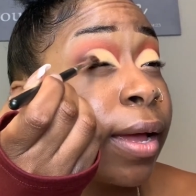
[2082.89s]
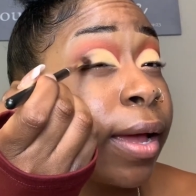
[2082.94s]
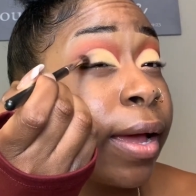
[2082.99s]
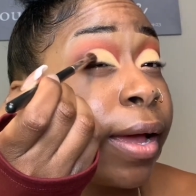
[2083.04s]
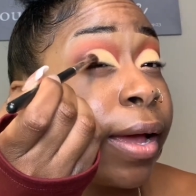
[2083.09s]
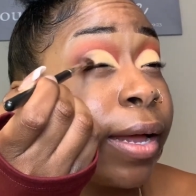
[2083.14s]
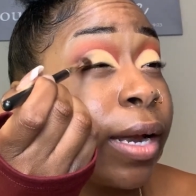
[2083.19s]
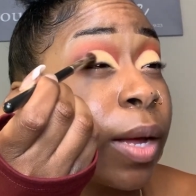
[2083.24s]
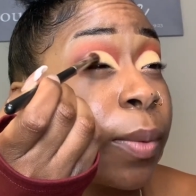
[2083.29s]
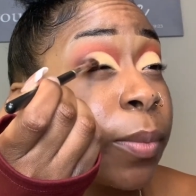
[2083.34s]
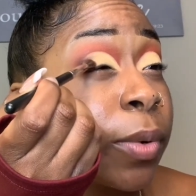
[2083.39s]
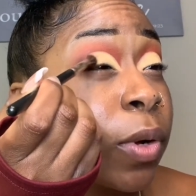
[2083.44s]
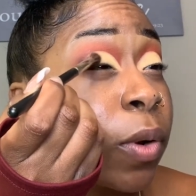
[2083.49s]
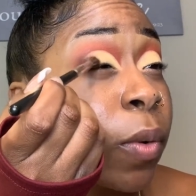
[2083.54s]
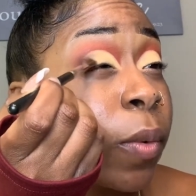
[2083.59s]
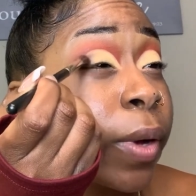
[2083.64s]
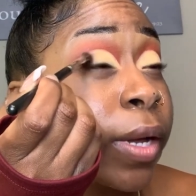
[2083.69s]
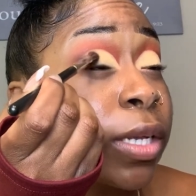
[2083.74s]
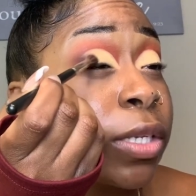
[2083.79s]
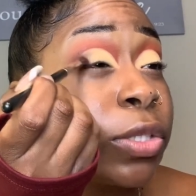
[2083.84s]
And I'm
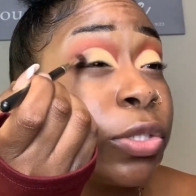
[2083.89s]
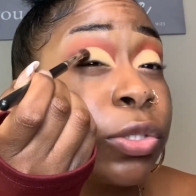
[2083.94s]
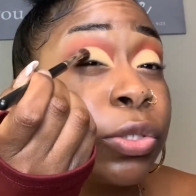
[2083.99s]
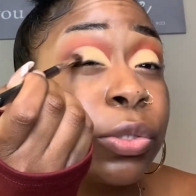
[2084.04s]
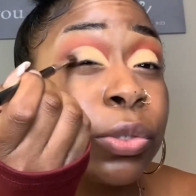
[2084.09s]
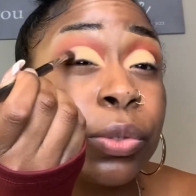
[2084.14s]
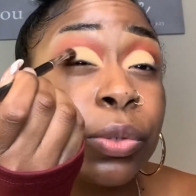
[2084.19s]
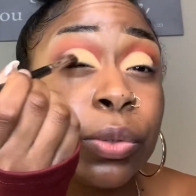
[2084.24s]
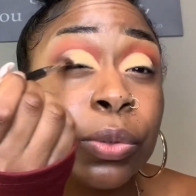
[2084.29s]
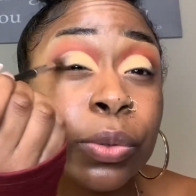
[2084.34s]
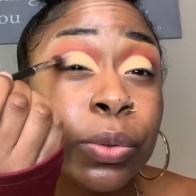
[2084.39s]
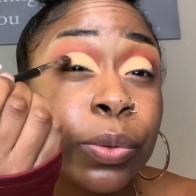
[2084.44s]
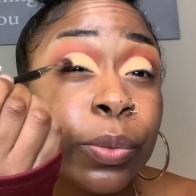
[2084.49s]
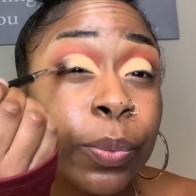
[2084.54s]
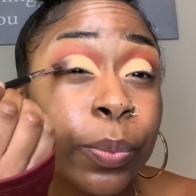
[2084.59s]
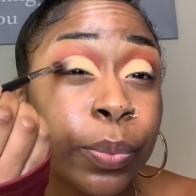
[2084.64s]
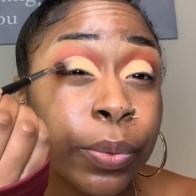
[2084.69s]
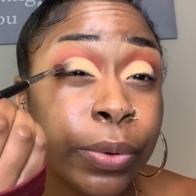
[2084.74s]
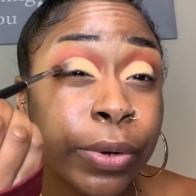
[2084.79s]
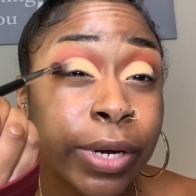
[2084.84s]
going to
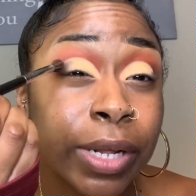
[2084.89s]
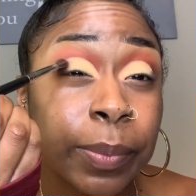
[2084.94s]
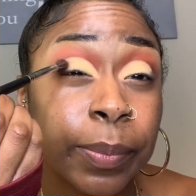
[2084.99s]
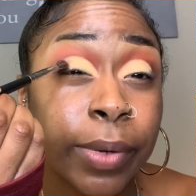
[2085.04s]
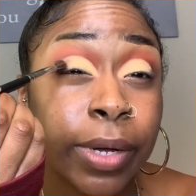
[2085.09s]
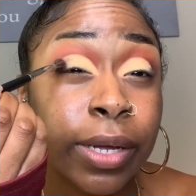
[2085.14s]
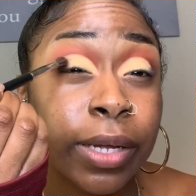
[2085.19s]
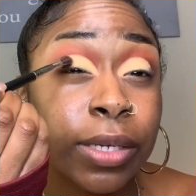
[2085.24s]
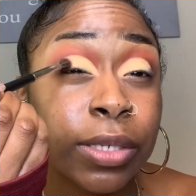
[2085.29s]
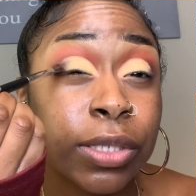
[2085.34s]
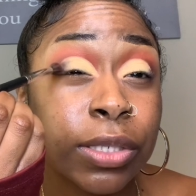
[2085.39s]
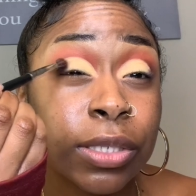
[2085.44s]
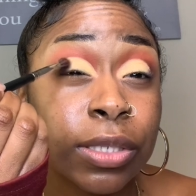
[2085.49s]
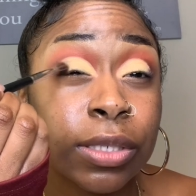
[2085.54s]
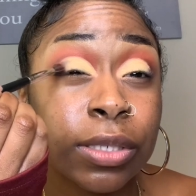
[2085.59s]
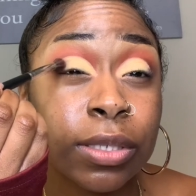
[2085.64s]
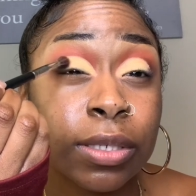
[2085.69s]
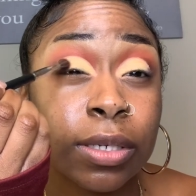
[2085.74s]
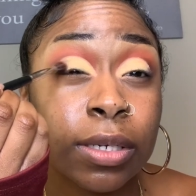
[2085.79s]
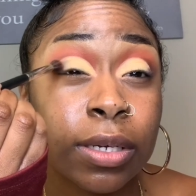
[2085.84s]
pretty
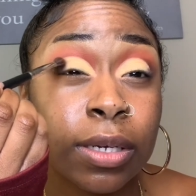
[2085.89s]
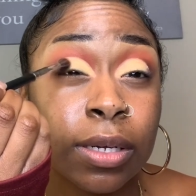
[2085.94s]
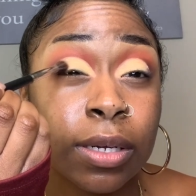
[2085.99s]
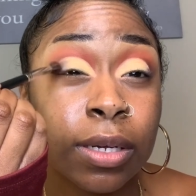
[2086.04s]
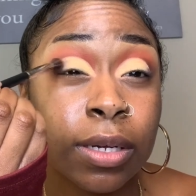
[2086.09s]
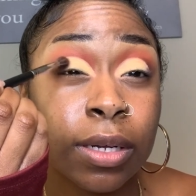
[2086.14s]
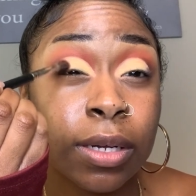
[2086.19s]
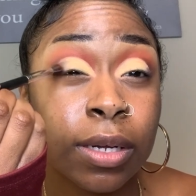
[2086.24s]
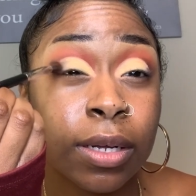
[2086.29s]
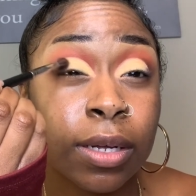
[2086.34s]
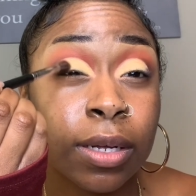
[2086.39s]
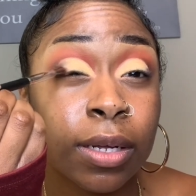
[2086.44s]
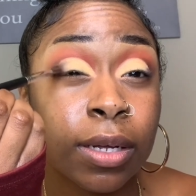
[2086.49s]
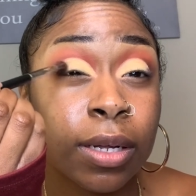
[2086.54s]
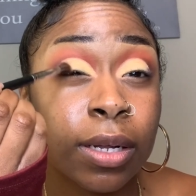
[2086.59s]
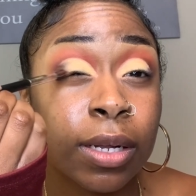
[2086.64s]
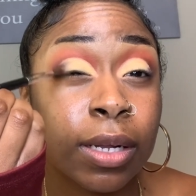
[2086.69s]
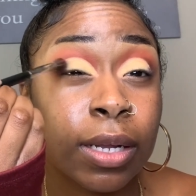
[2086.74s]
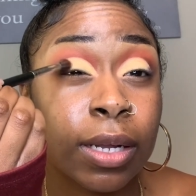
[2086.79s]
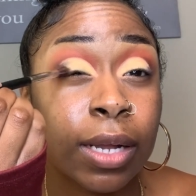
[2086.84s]
much
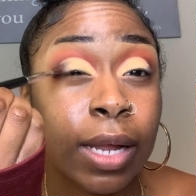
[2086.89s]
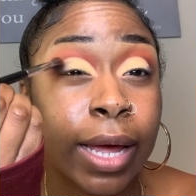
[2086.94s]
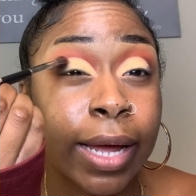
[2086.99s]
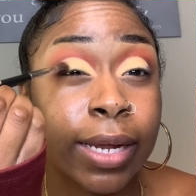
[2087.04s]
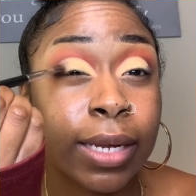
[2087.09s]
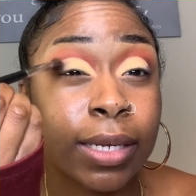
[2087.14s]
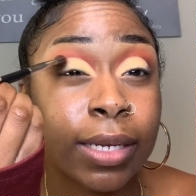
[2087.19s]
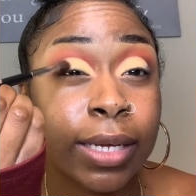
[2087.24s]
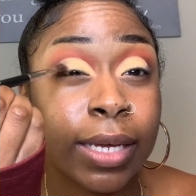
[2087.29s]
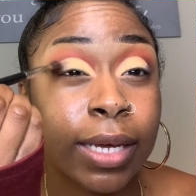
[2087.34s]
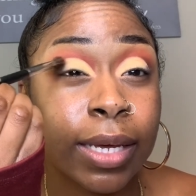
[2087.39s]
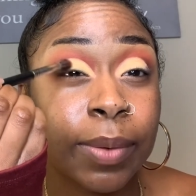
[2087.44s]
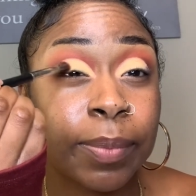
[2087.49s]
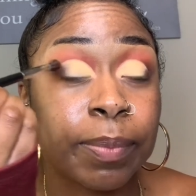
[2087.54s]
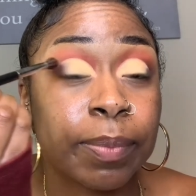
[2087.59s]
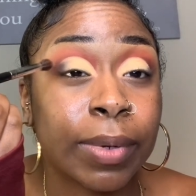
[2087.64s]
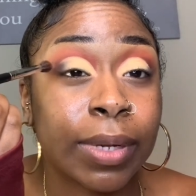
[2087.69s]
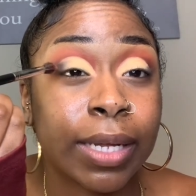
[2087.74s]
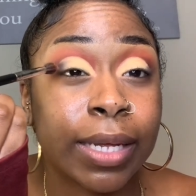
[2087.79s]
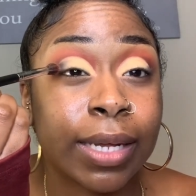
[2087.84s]
lightly
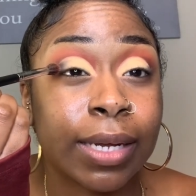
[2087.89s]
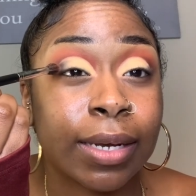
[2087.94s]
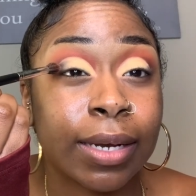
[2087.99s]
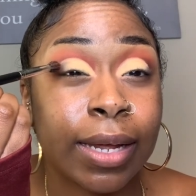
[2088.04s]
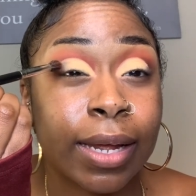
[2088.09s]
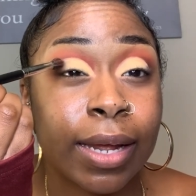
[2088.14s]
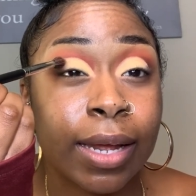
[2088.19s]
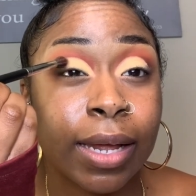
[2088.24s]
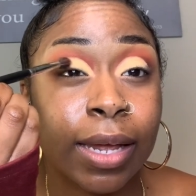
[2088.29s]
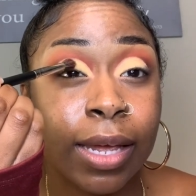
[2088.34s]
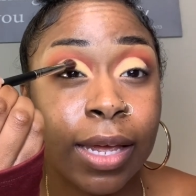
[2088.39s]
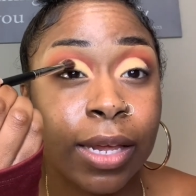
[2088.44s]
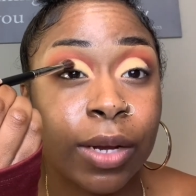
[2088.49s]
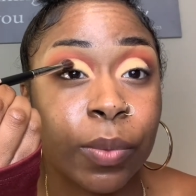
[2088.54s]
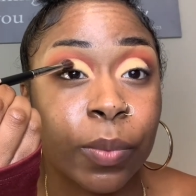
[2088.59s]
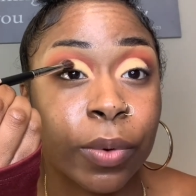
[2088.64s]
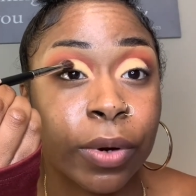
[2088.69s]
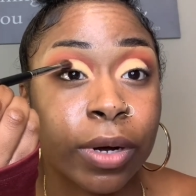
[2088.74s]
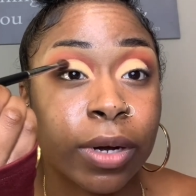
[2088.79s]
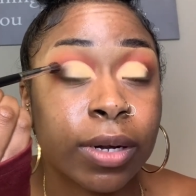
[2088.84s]
blend
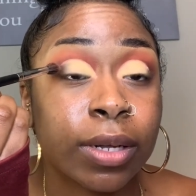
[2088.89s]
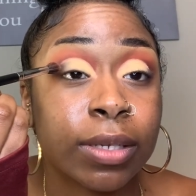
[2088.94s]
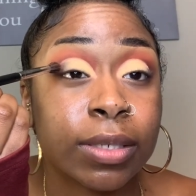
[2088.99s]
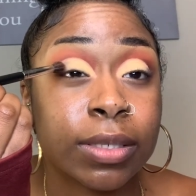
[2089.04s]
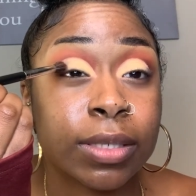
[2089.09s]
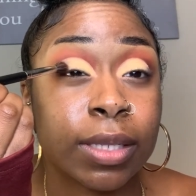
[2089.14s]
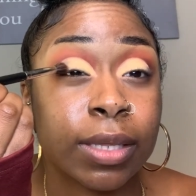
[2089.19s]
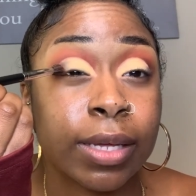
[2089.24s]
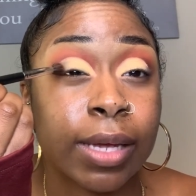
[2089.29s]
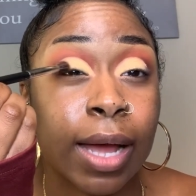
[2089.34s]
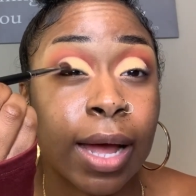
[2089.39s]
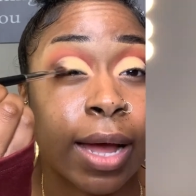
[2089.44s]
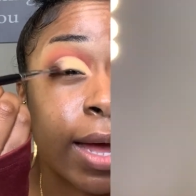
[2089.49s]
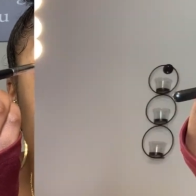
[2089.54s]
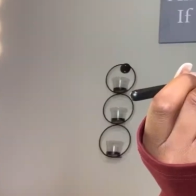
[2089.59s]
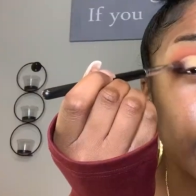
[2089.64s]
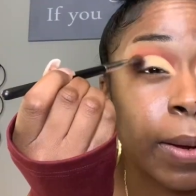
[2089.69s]
inward into the eye.